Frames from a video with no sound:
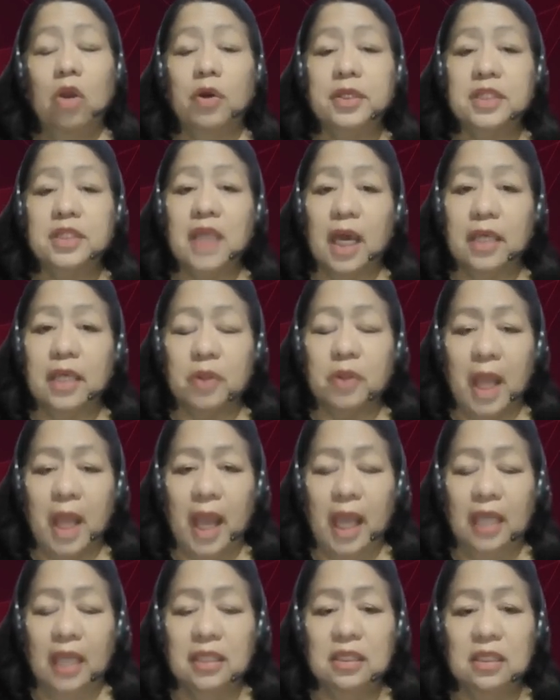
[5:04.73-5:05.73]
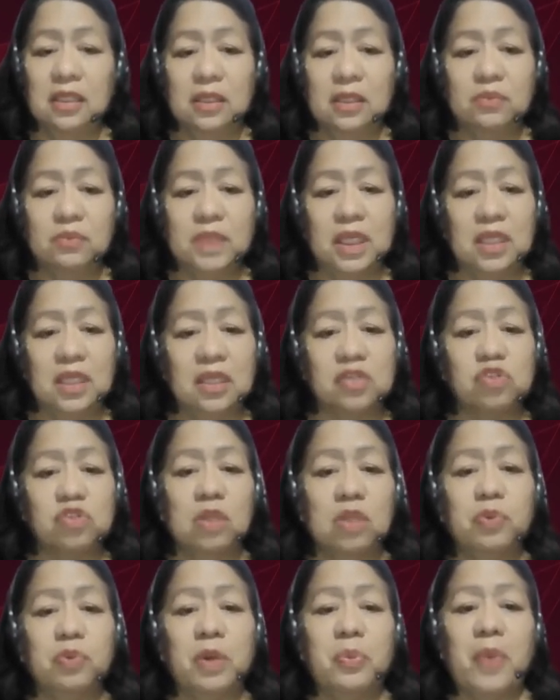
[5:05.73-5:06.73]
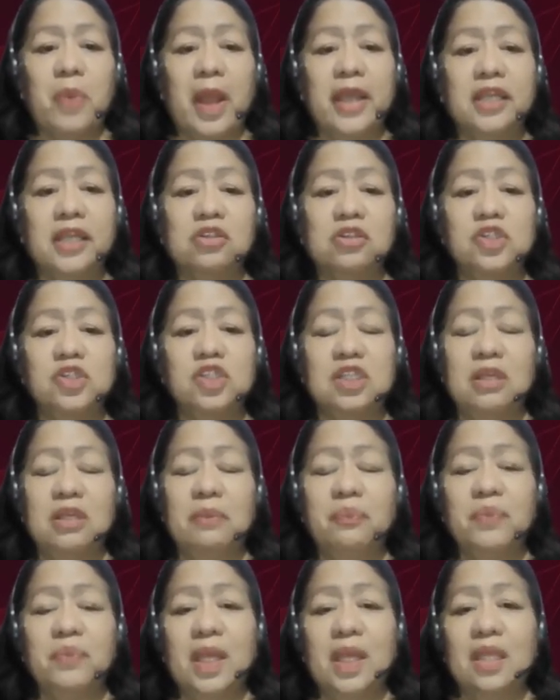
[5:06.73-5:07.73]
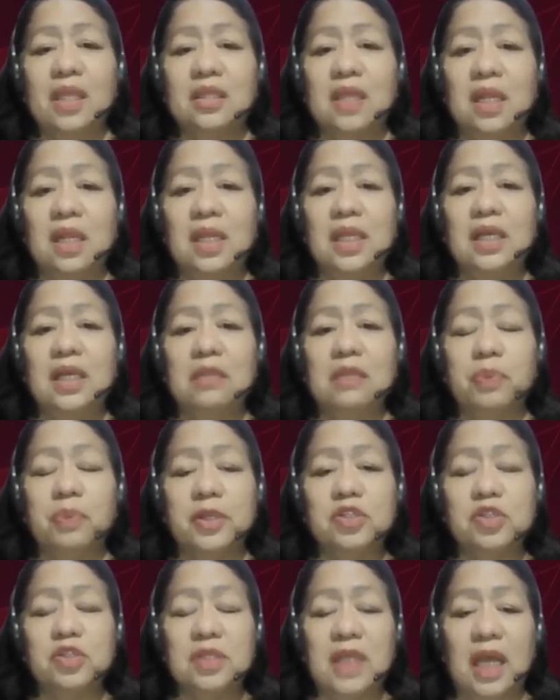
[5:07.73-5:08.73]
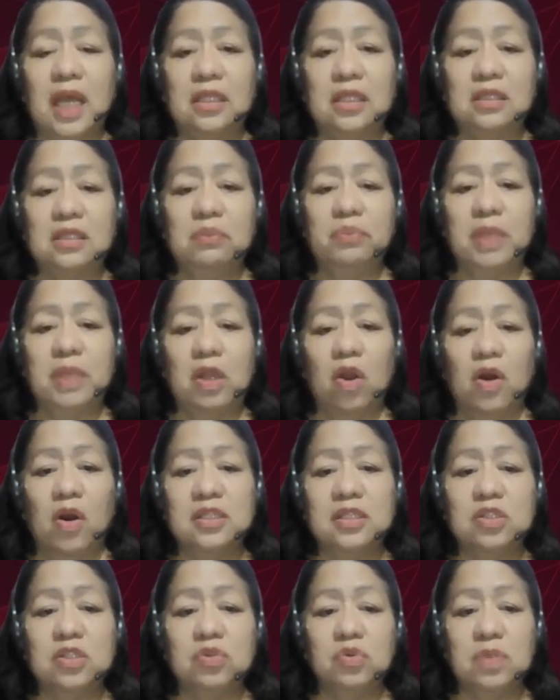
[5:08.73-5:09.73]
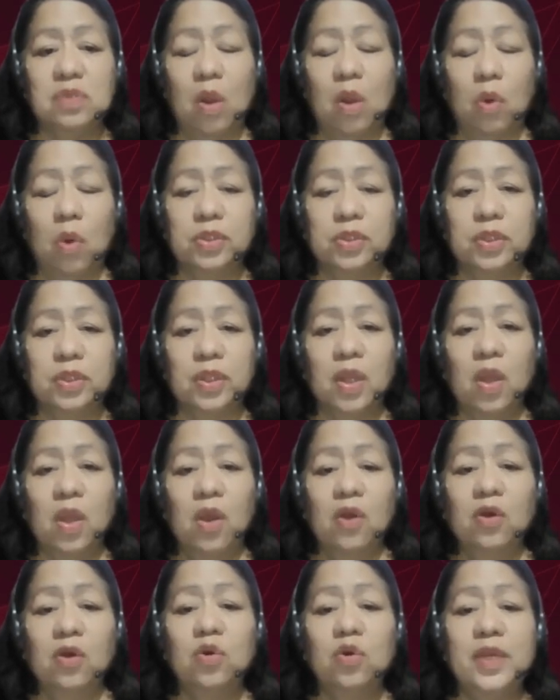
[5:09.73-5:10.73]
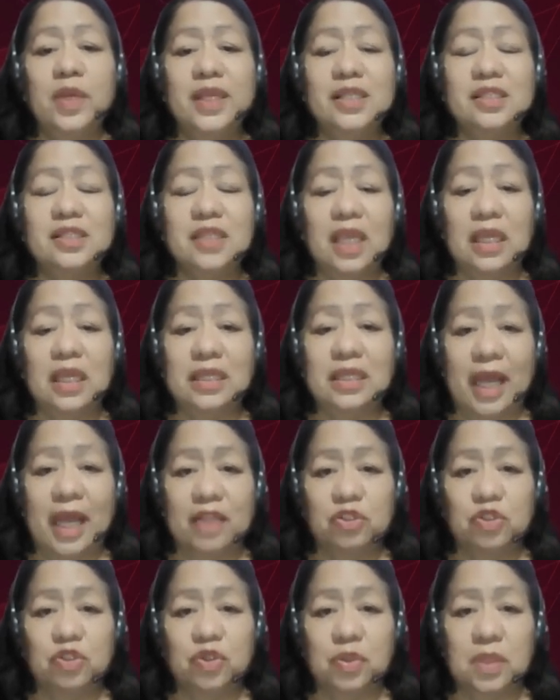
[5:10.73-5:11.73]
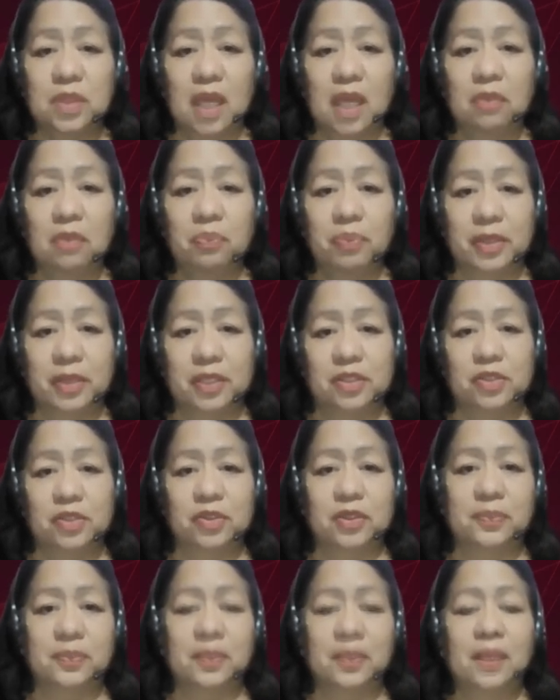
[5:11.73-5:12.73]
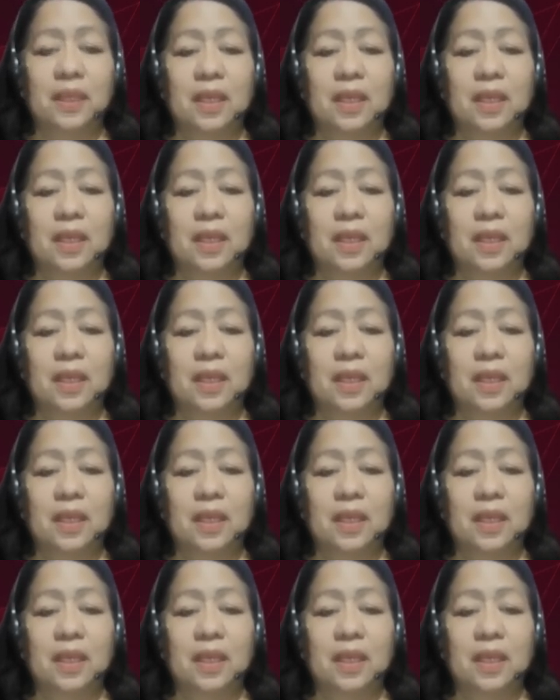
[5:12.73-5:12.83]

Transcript: On the other hand, in a sole proprietorship, the legal personality belongs to the owner who is a natural person.